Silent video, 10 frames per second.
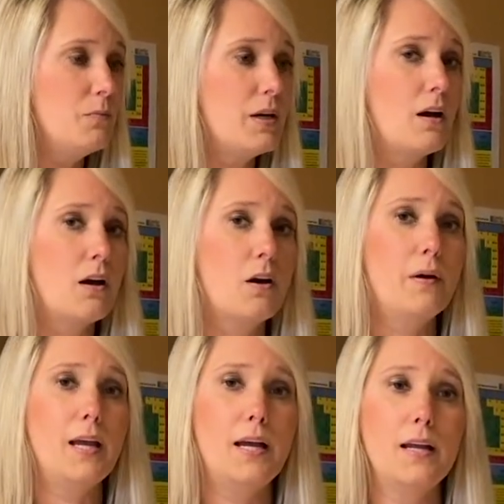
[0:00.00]
we go
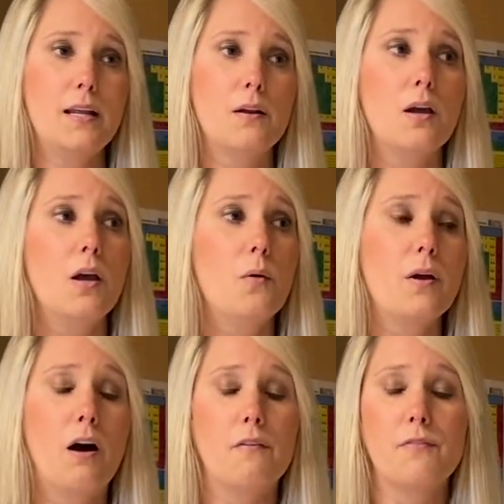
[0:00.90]
ahead and
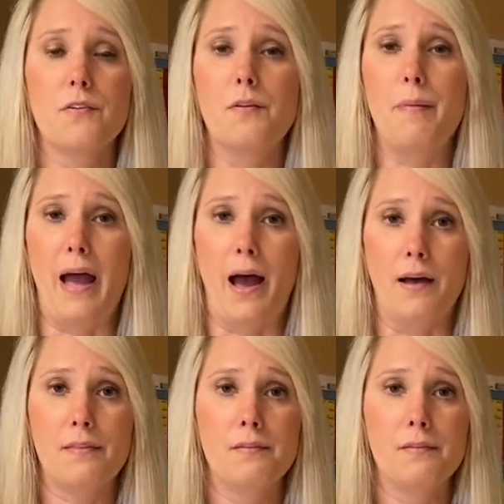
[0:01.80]
we offer the bath.